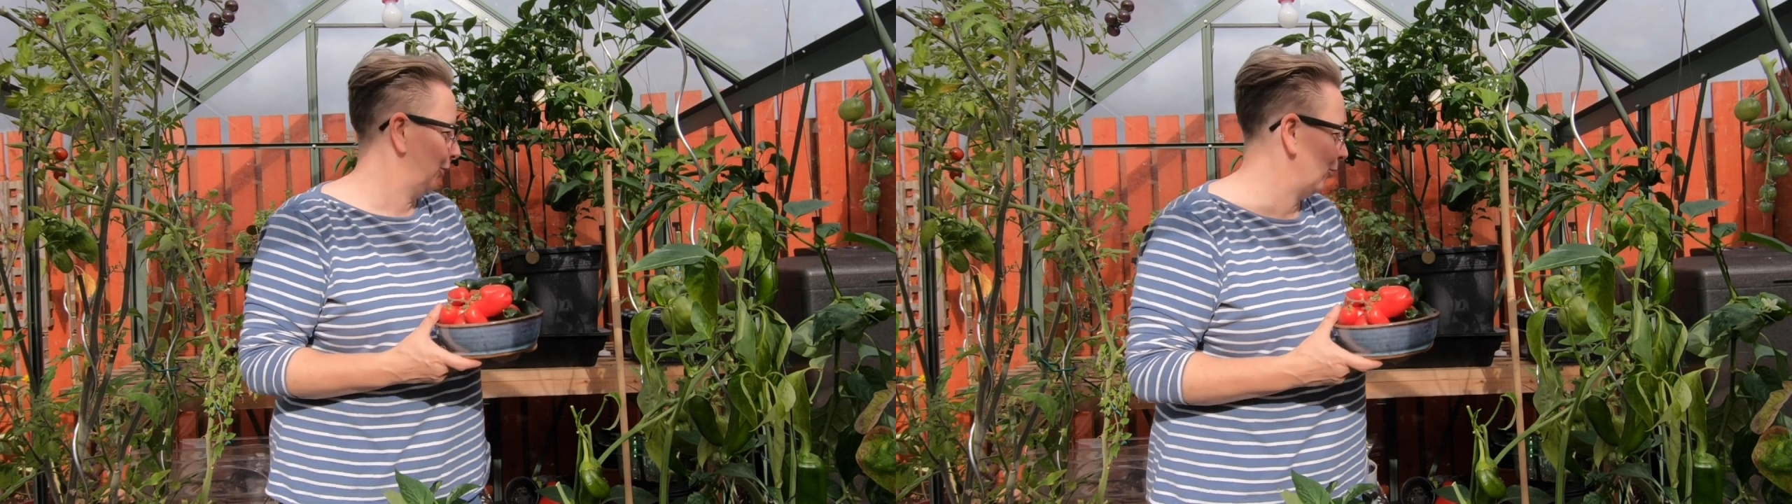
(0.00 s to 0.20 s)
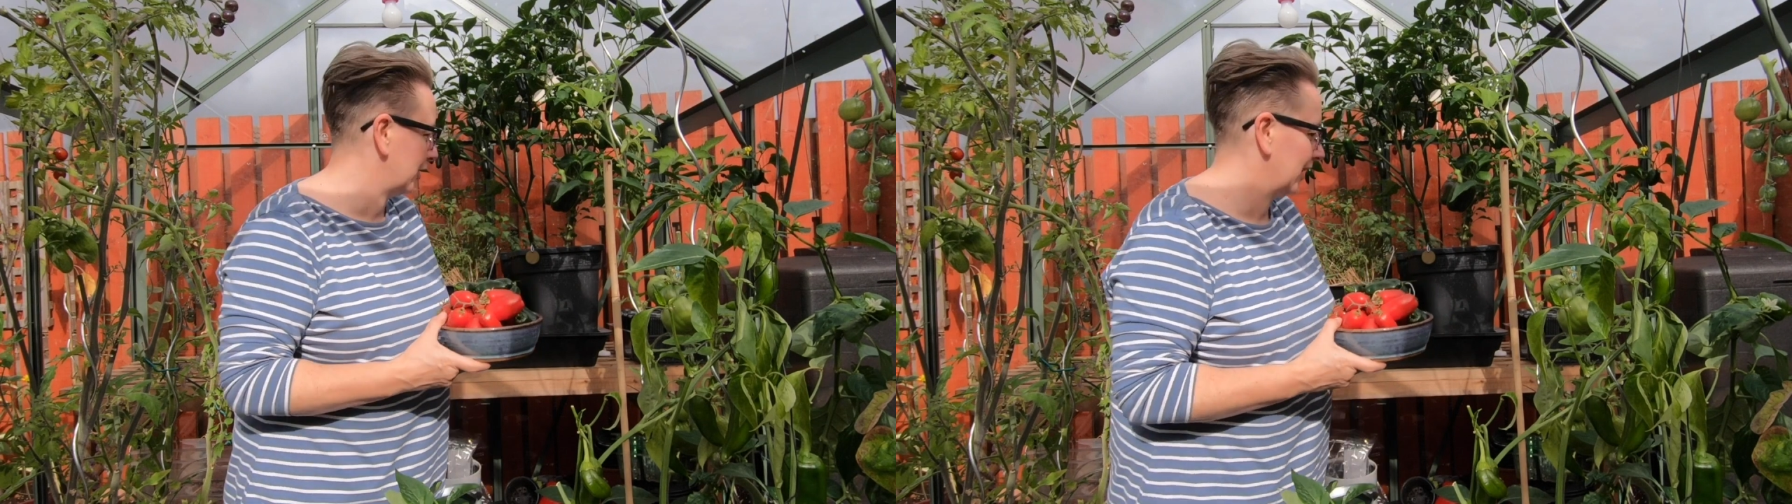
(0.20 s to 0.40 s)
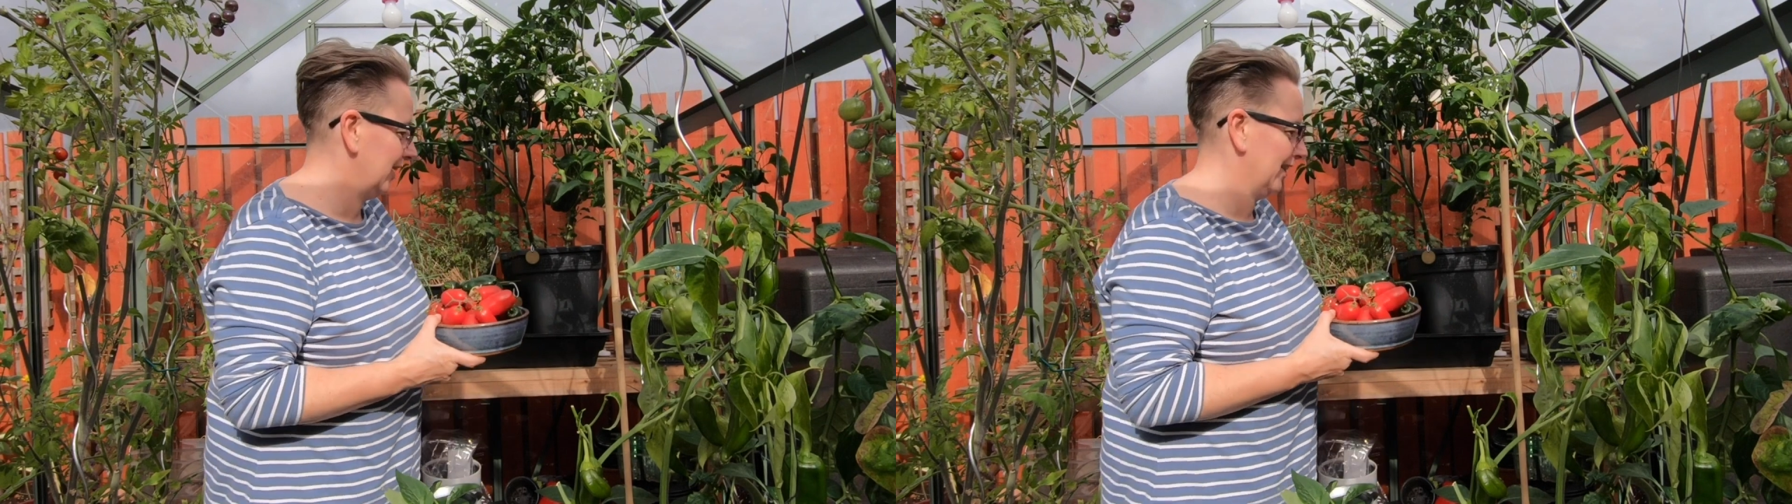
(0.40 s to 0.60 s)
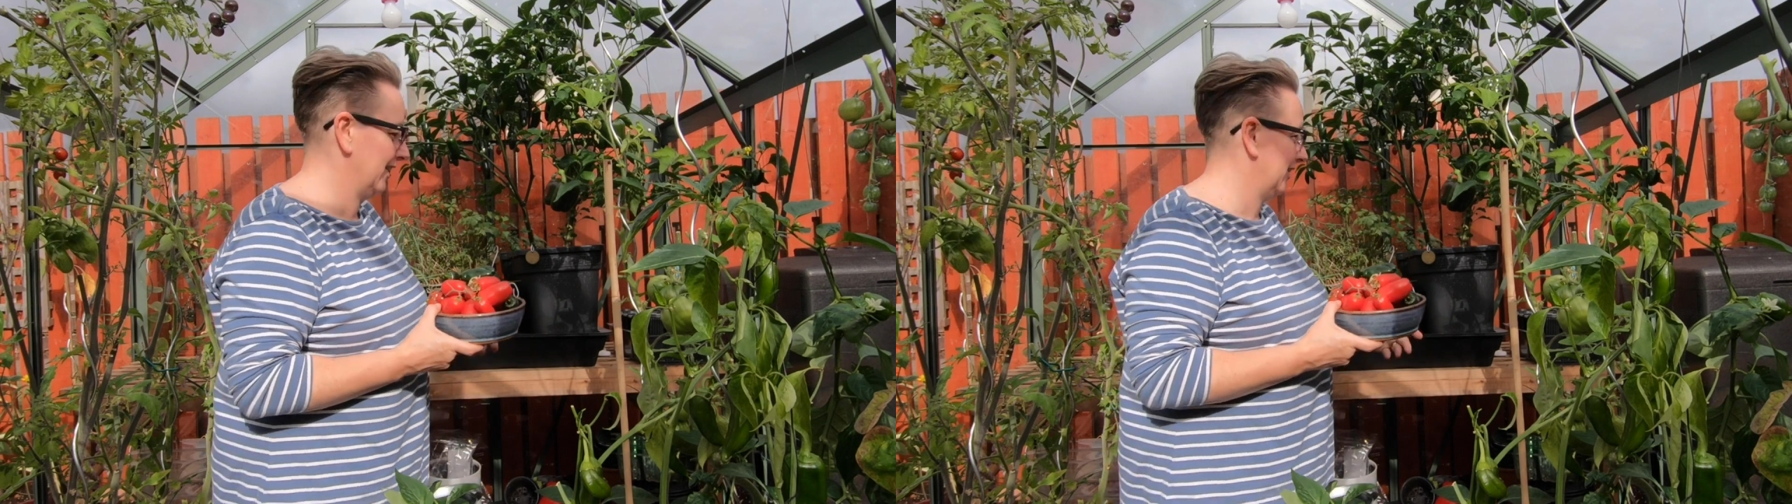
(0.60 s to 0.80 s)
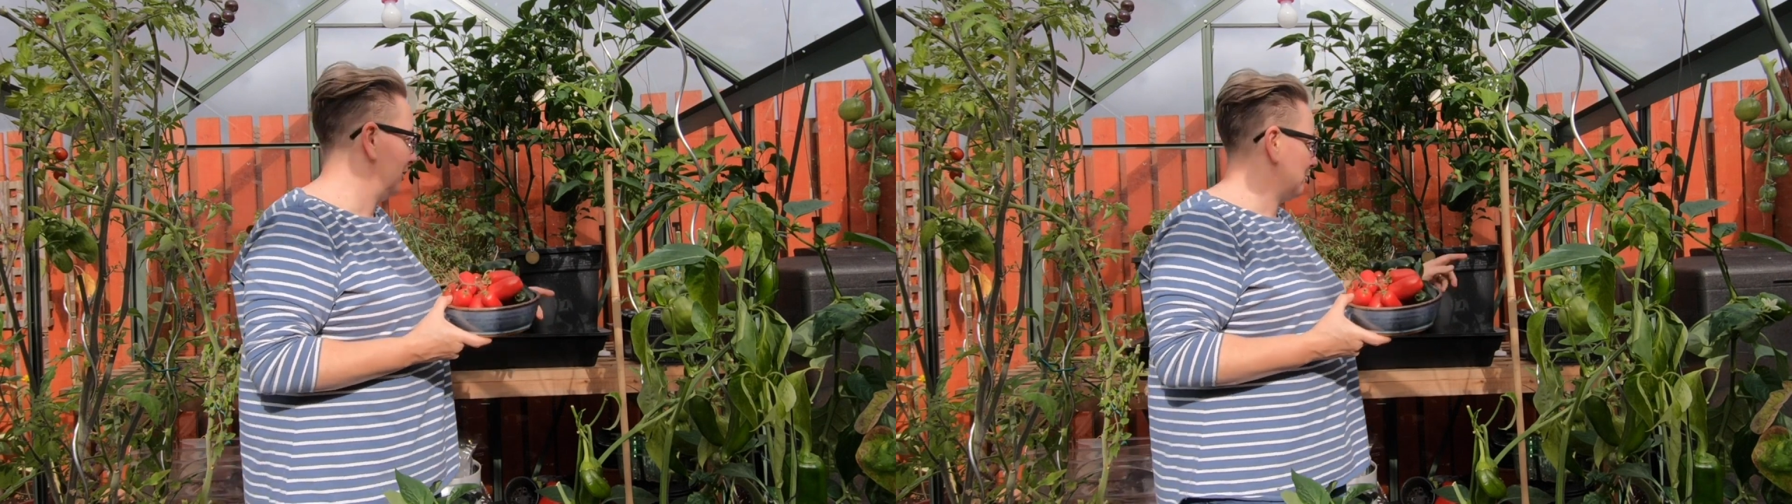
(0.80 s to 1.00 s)
Look,
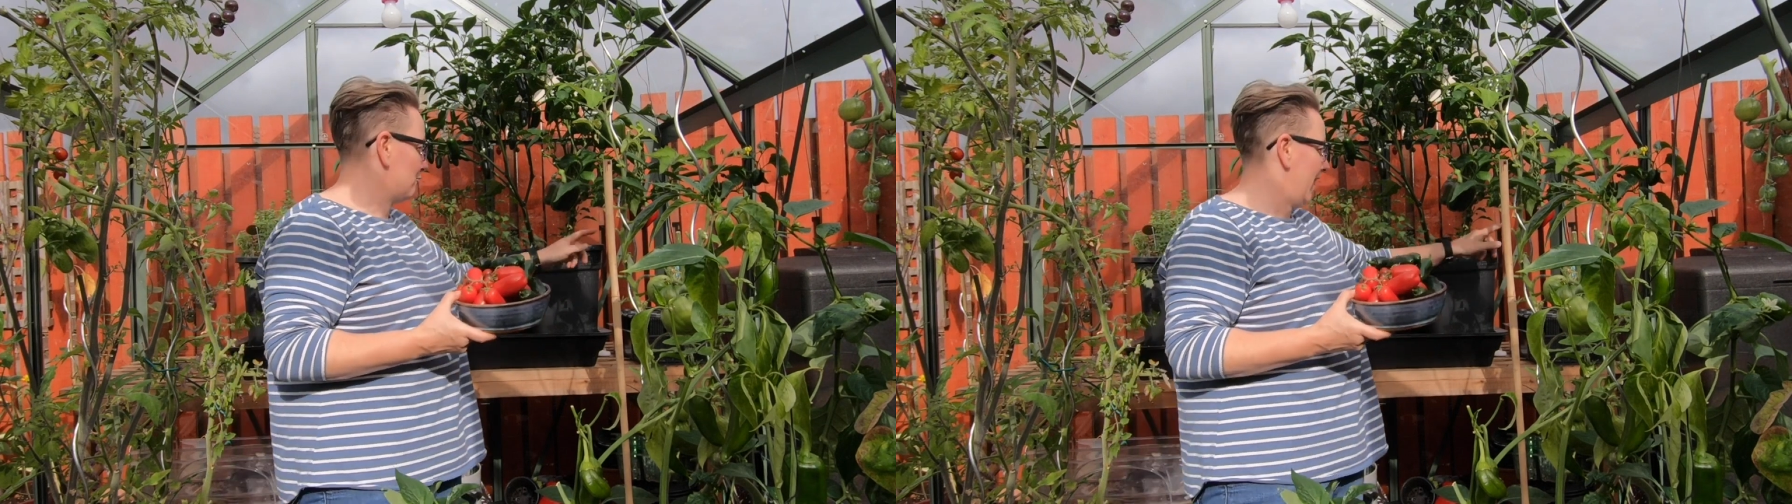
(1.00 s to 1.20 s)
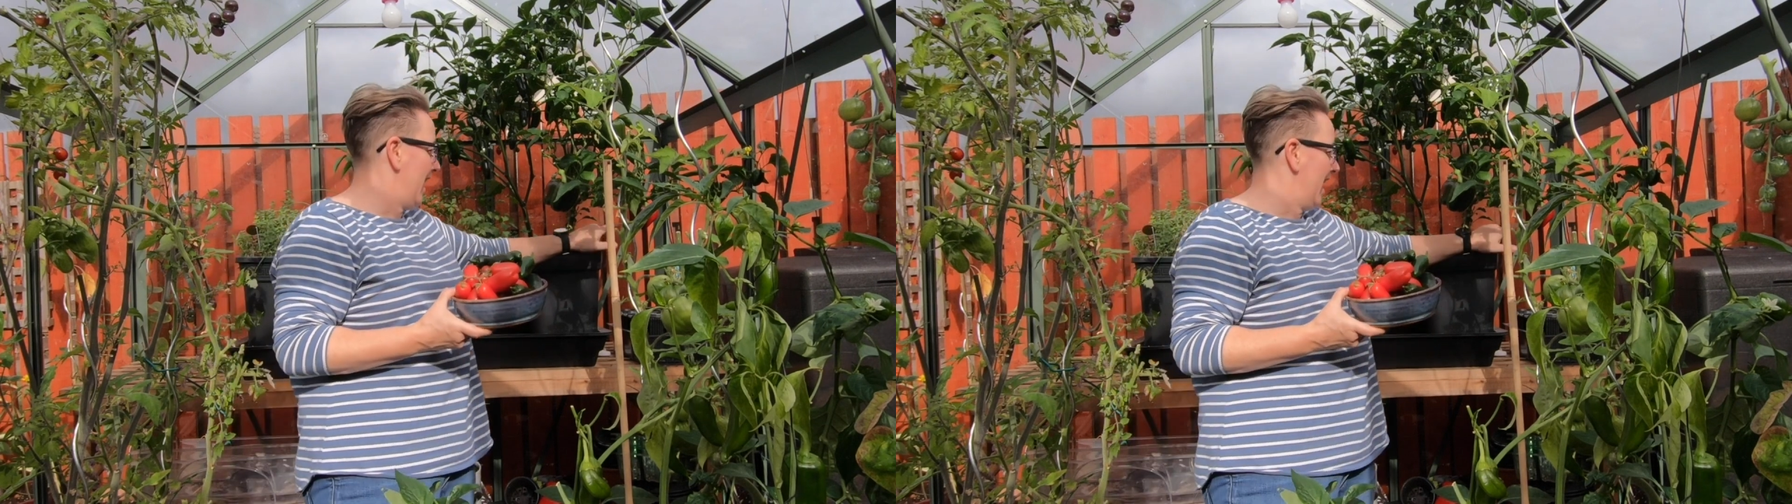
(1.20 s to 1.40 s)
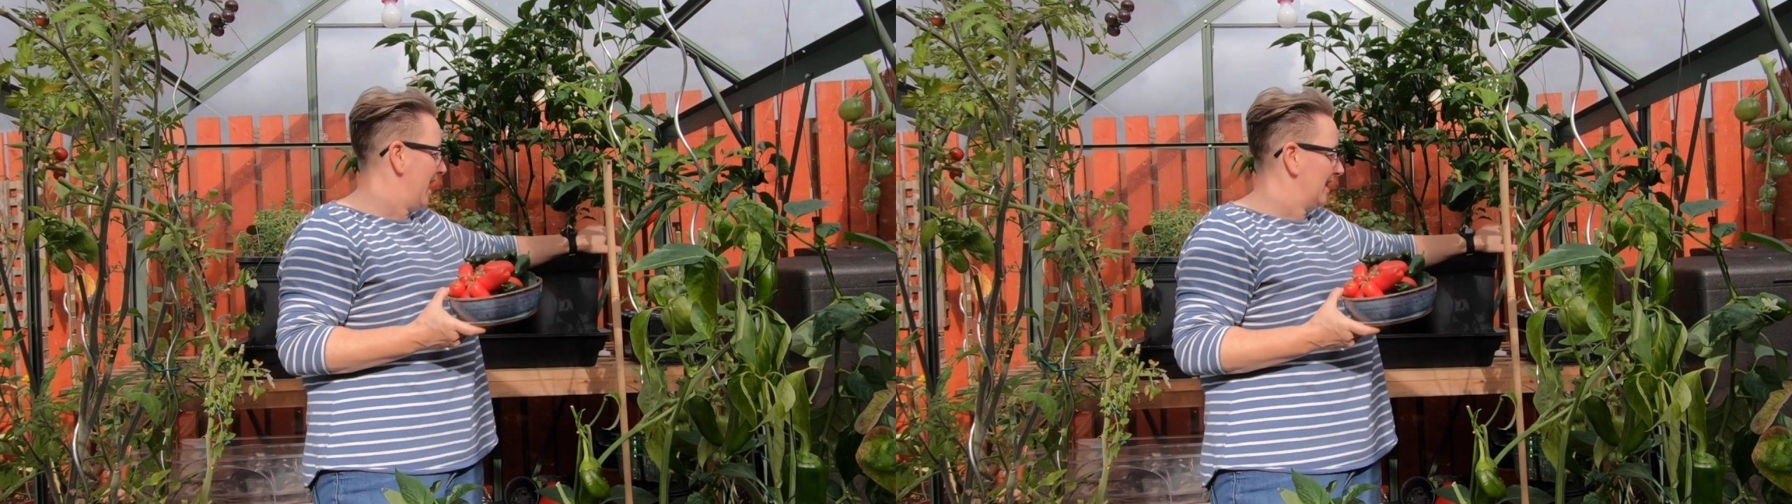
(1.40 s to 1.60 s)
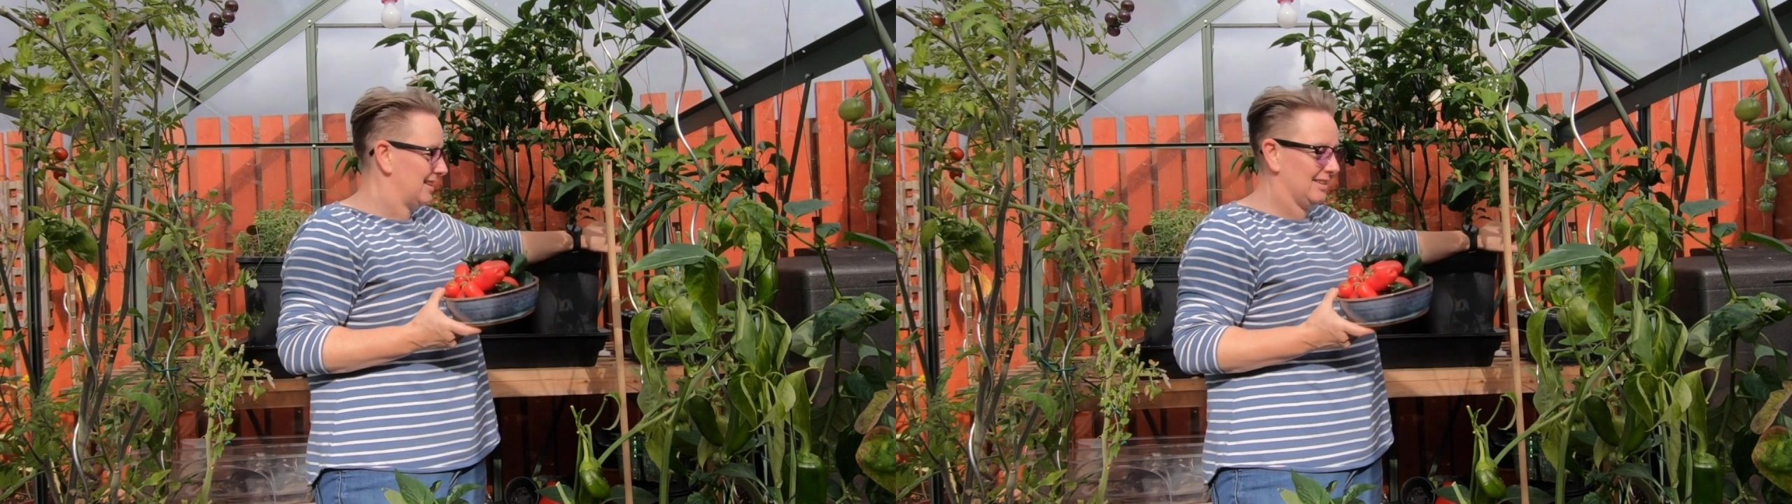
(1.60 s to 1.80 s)
red,